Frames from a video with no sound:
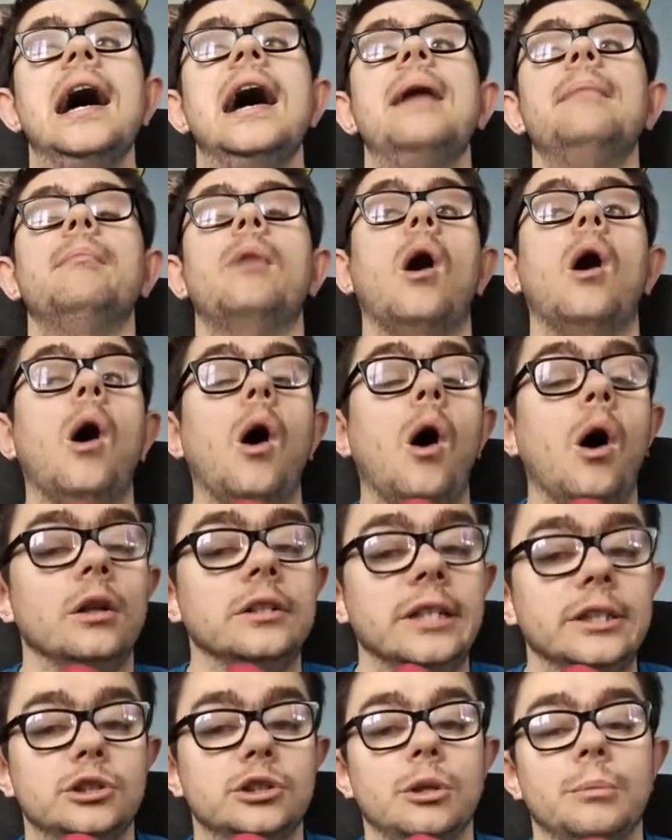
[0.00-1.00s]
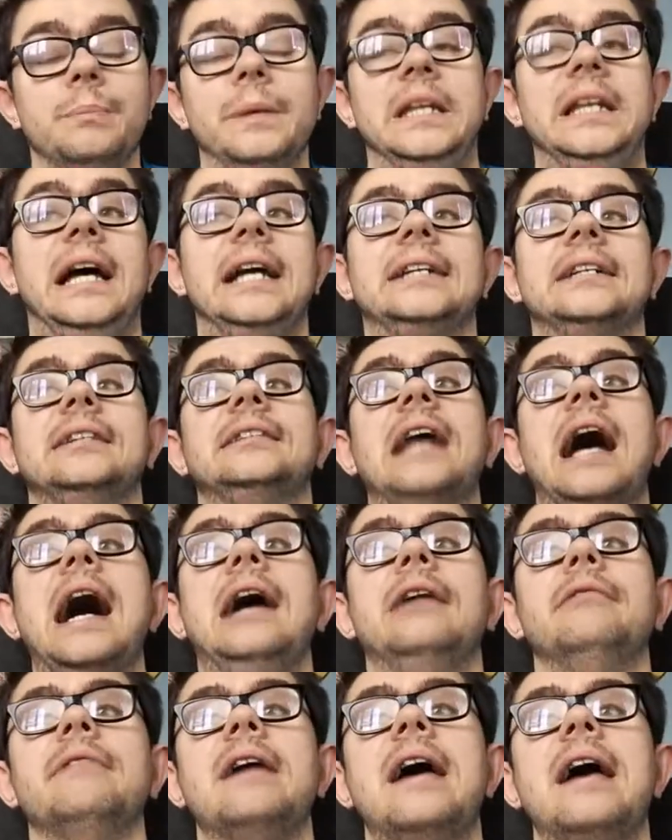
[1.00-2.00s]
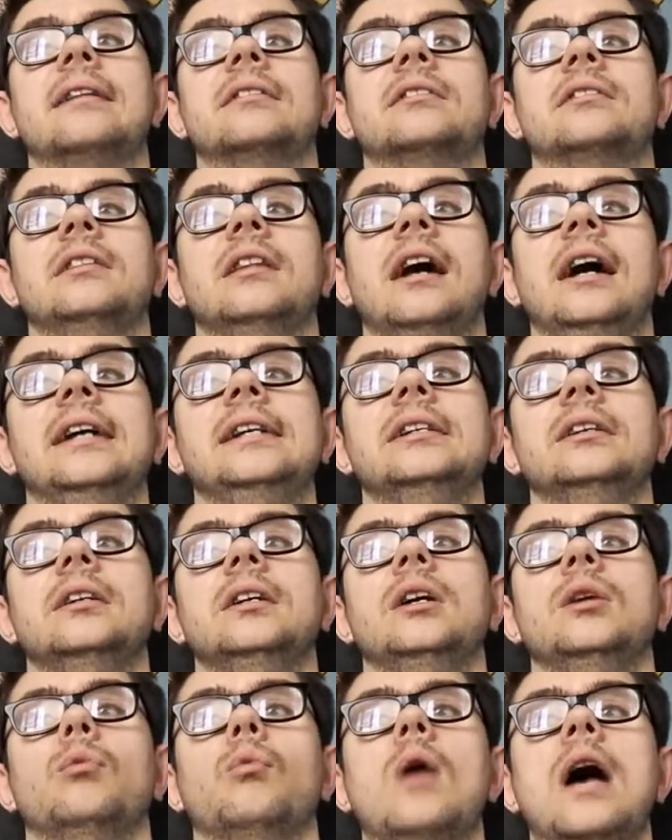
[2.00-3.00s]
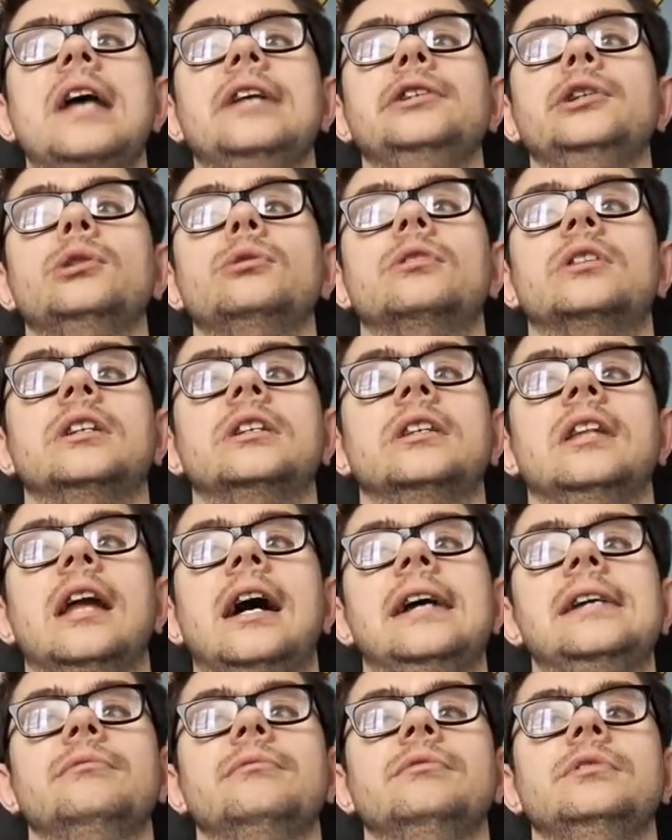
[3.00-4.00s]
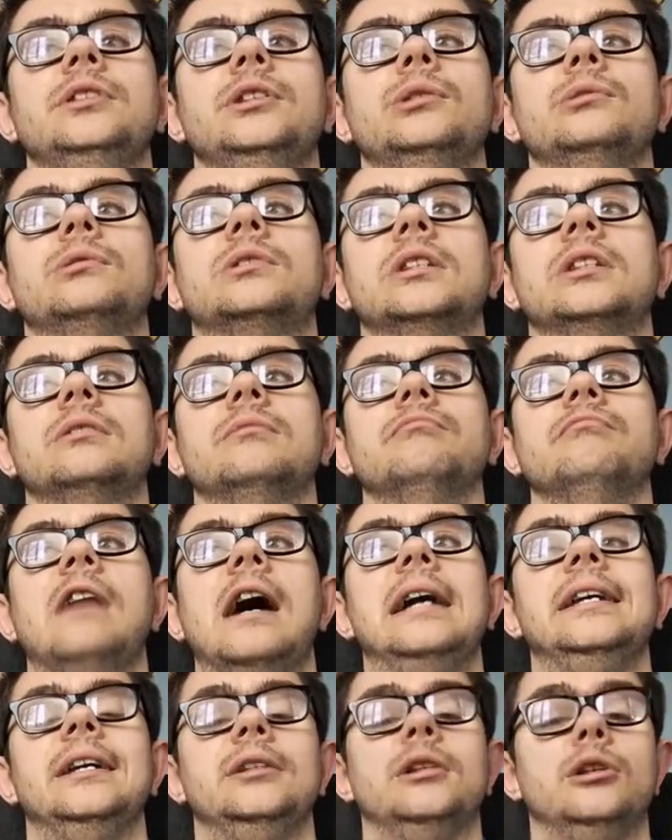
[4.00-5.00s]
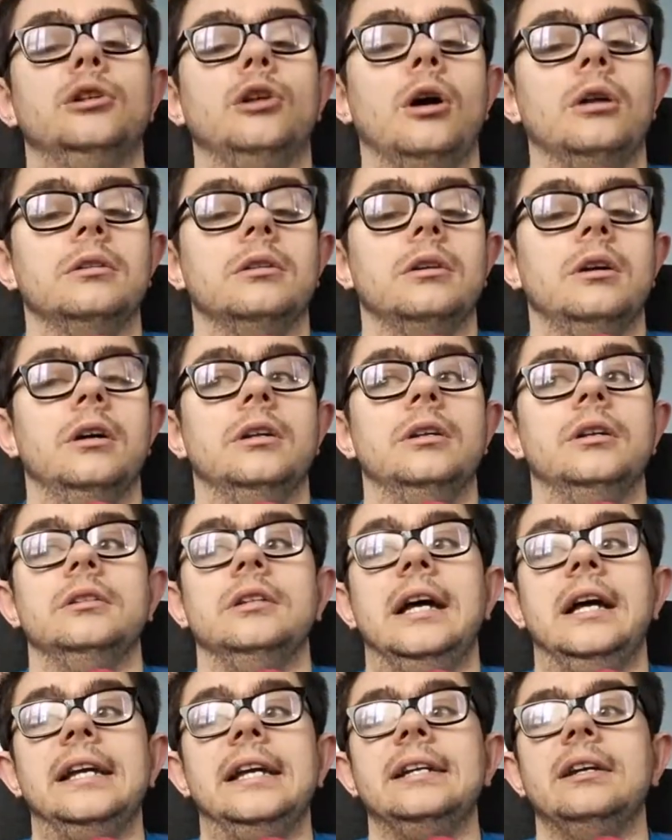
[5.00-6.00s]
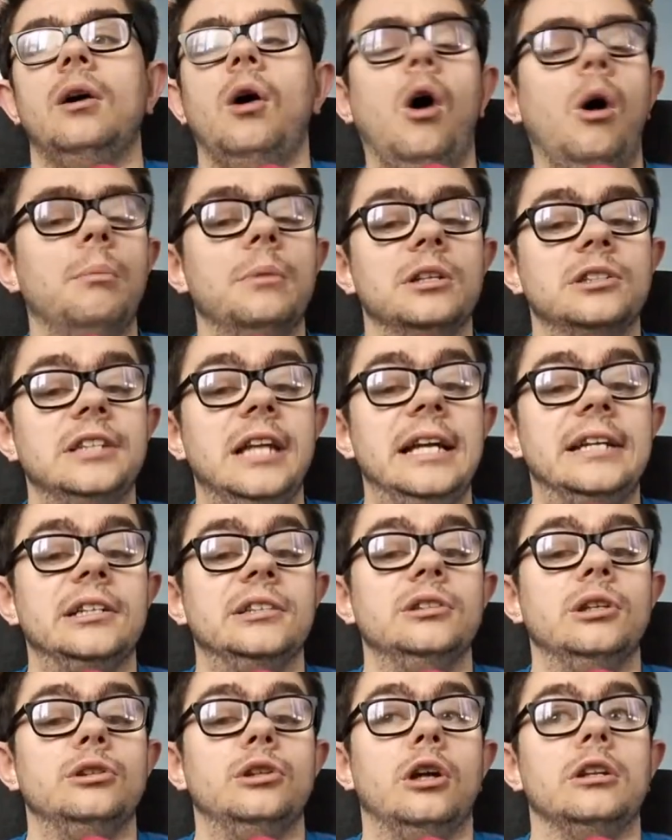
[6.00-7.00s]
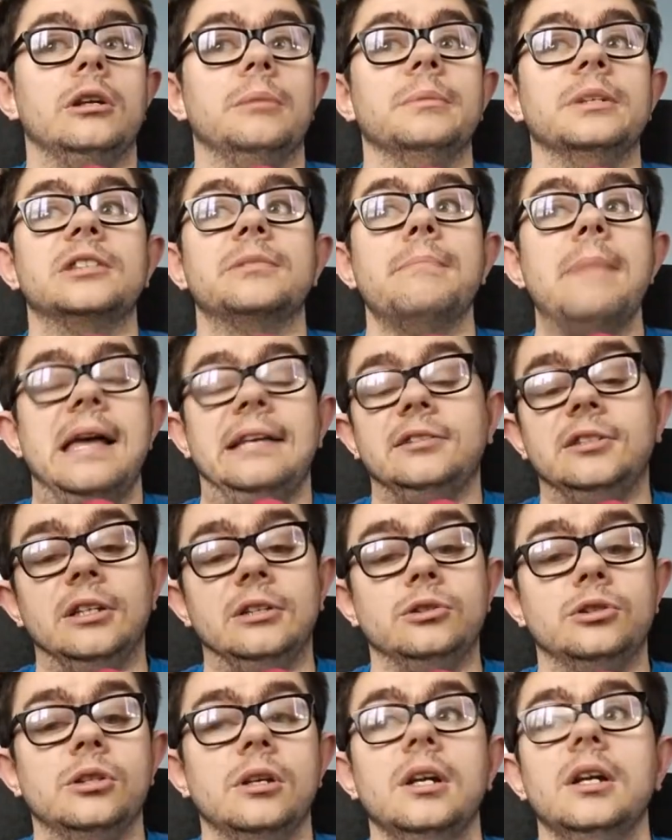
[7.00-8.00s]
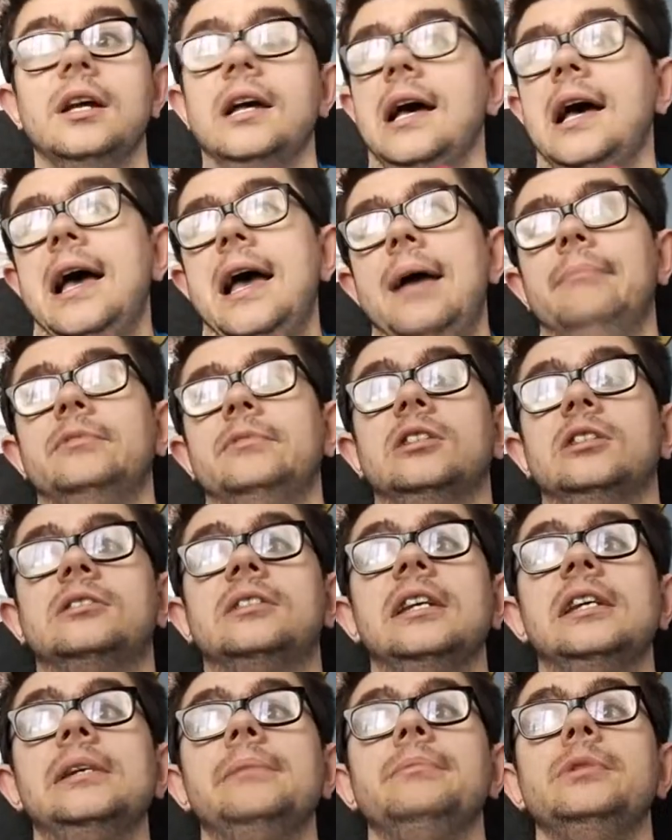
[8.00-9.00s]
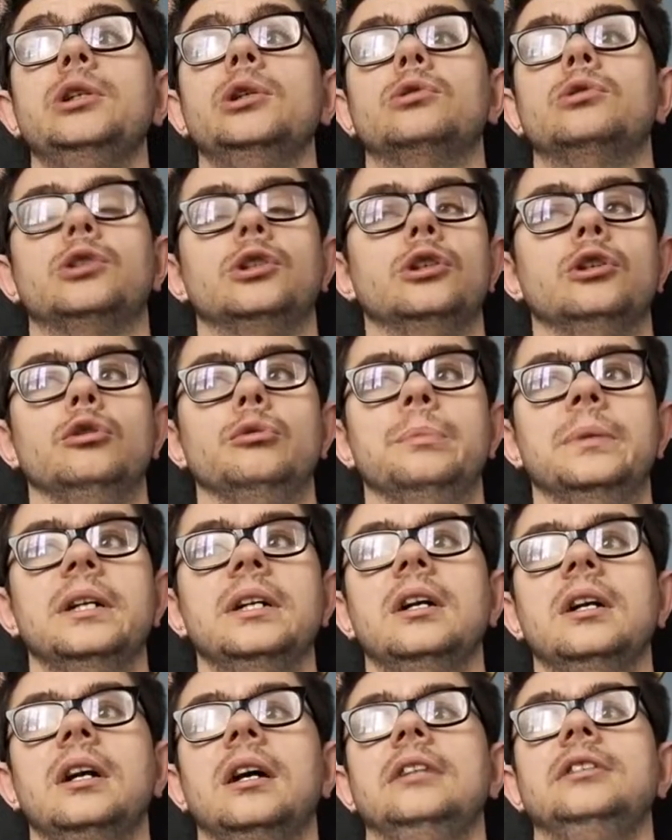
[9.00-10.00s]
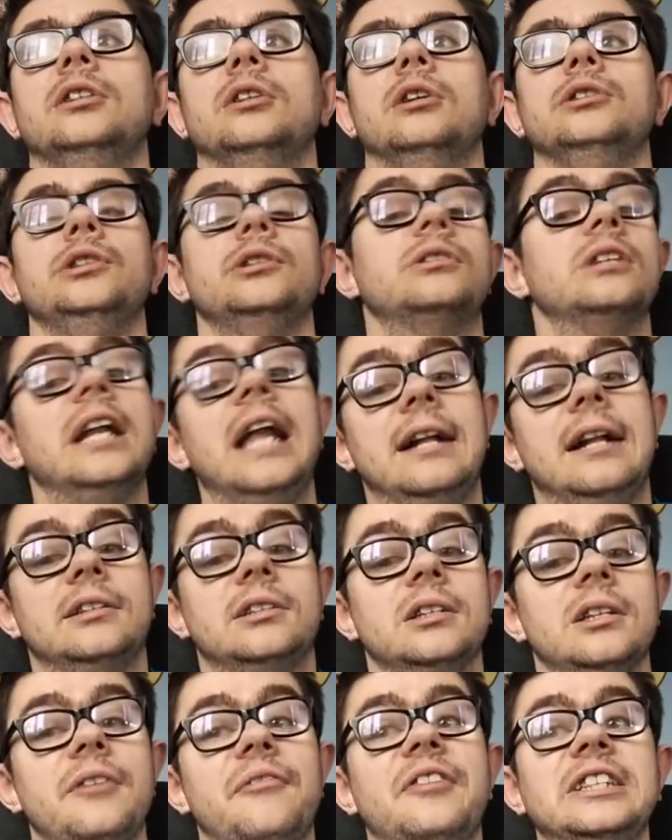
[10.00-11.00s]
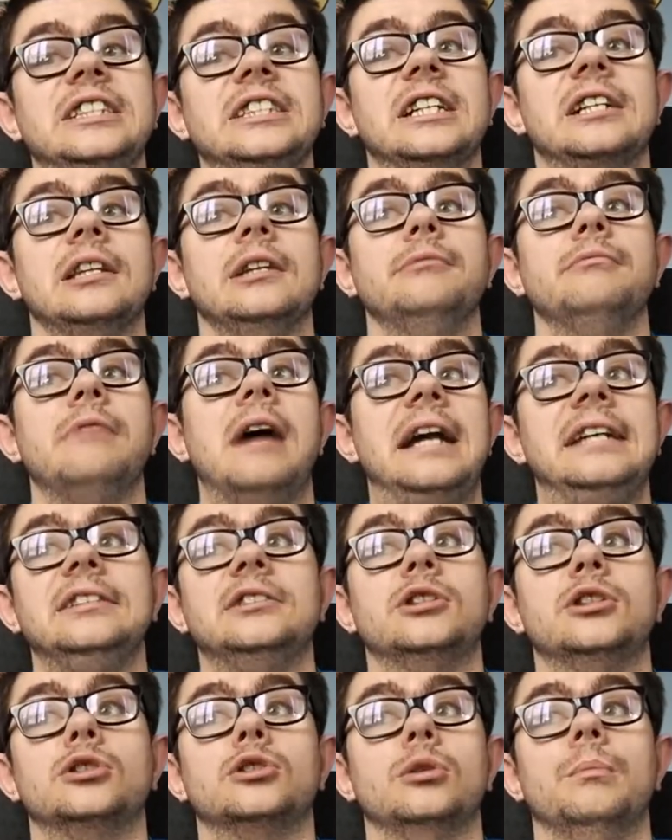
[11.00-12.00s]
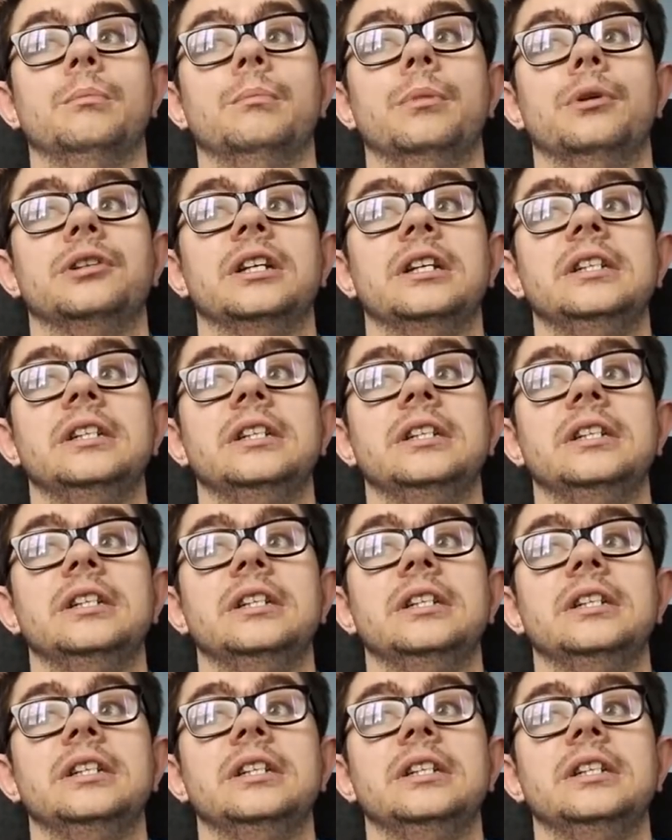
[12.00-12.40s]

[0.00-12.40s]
or there should be like a direct, like, where you can write an almost like an anonymous message to Team YouTube. You can actually physically write to somebody,